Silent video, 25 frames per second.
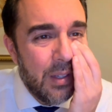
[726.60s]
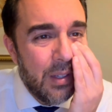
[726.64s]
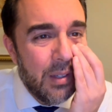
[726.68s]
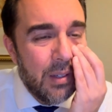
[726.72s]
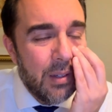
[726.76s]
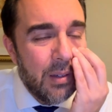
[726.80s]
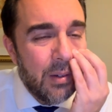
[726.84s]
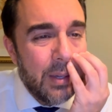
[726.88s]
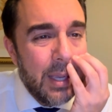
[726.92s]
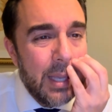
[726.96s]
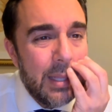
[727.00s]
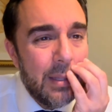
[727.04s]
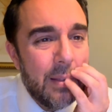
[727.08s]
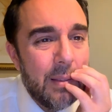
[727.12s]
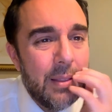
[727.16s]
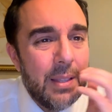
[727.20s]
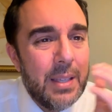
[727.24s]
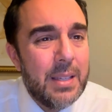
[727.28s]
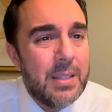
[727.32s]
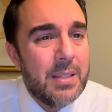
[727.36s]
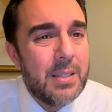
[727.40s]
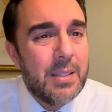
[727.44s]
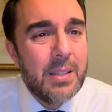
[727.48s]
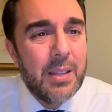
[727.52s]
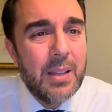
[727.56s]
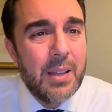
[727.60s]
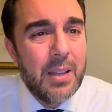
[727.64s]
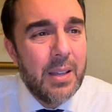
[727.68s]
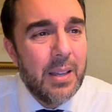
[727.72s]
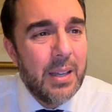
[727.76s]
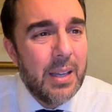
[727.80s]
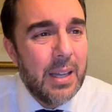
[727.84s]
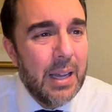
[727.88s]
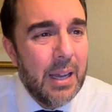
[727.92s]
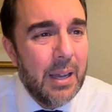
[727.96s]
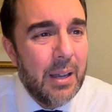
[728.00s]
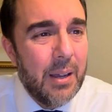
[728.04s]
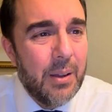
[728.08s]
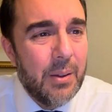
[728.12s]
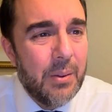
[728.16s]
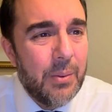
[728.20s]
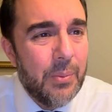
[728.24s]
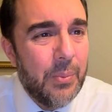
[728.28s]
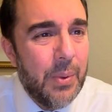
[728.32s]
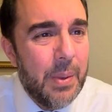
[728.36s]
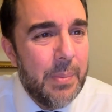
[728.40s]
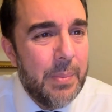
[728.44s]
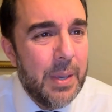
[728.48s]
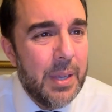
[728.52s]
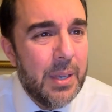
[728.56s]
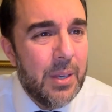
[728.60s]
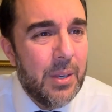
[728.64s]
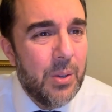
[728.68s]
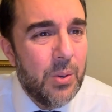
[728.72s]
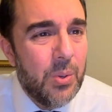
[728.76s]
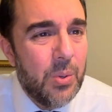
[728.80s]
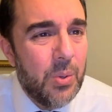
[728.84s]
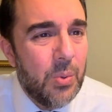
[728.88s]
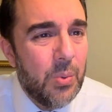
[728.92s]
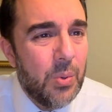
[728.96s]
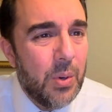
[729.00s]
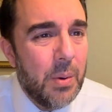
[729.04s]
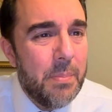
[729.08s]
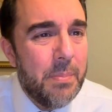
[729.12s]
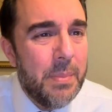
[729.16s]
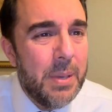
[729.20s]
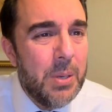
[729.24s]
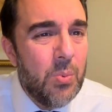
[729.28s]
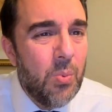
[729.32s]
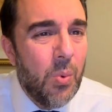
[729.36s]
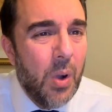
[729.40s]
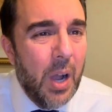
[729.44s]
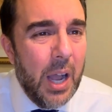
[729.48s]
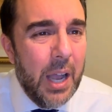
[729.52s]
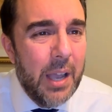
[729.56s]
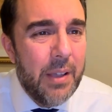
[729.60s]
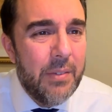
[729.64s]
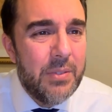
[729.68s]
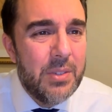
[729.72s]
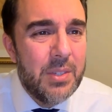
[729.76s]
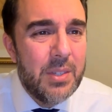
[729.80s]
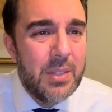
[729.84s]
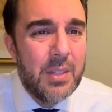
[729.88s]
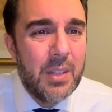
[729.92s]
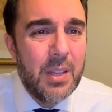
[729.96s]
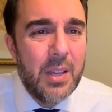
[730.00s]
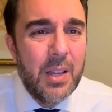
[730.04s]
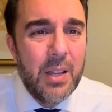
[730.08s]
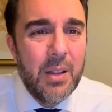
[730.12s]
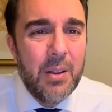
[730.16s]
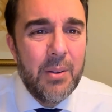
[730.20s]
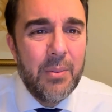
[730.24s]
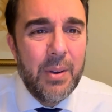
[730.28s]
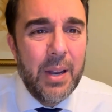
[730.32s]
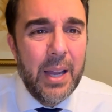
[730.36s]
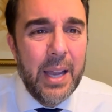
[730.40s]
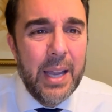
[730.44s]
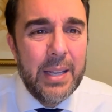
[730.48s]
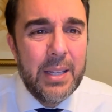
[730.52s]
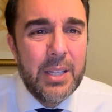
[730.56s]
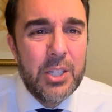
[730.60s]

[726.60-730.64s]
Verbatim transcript: Okay, to these uh, women who were midwives, right?